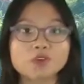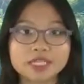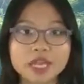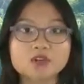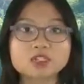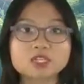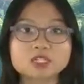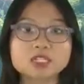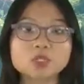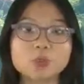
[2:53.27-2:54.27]

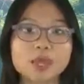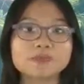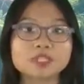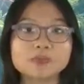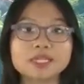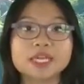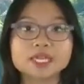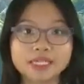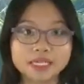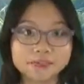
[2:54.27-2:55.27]
Exercises for the lower back
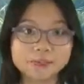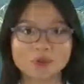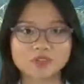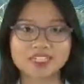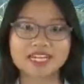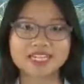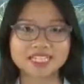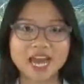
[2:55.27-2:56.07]
These exercises